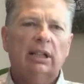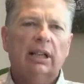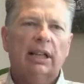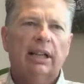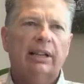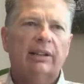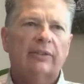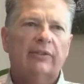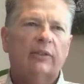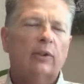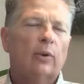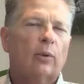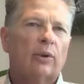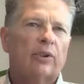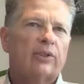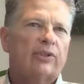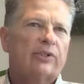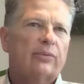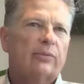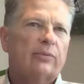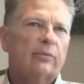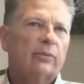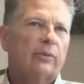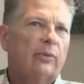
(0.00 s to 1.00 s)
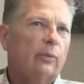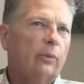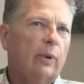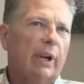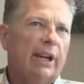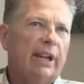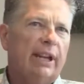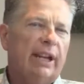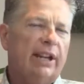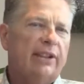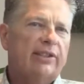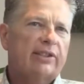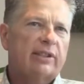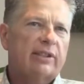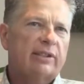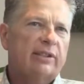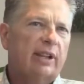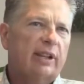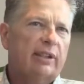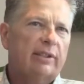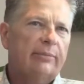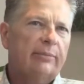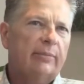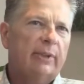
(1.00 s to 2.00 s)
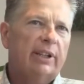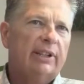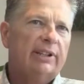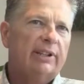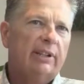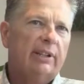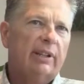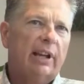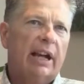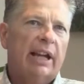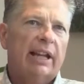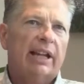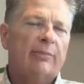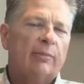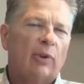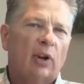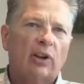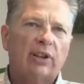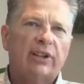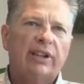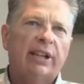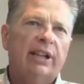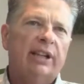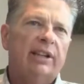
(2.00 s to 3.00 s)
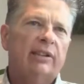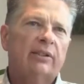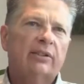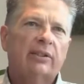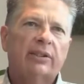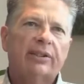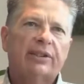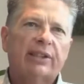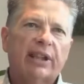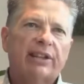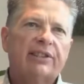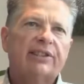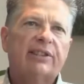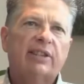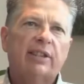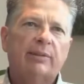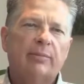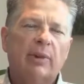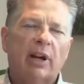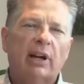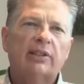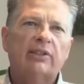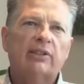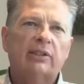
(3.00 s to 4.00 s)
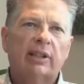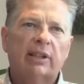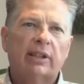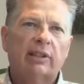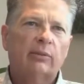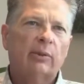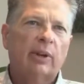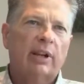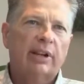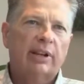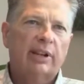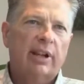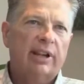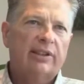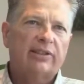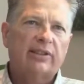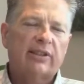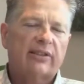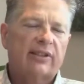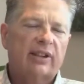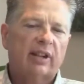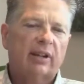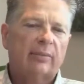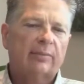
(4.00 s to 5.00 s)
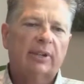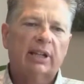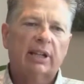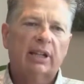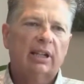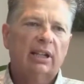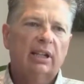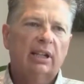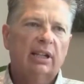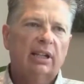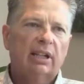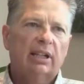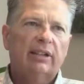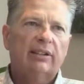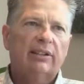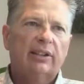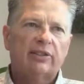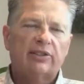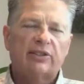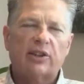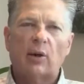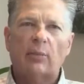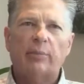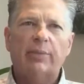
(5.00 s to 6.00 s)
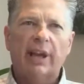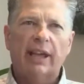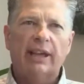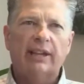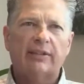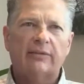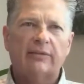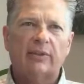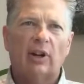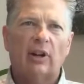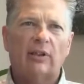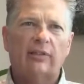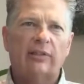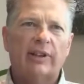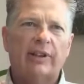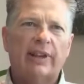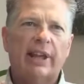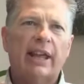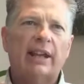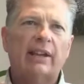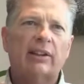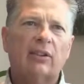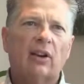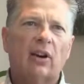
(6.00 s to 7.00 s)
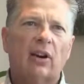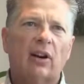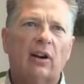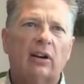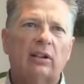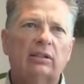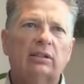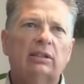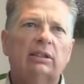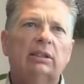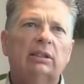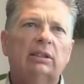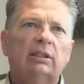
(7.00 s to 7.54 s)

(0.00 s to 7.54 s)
And of course, radiation, IMRT or intensity modulated radiation therapy, there's no pain involved in that at all.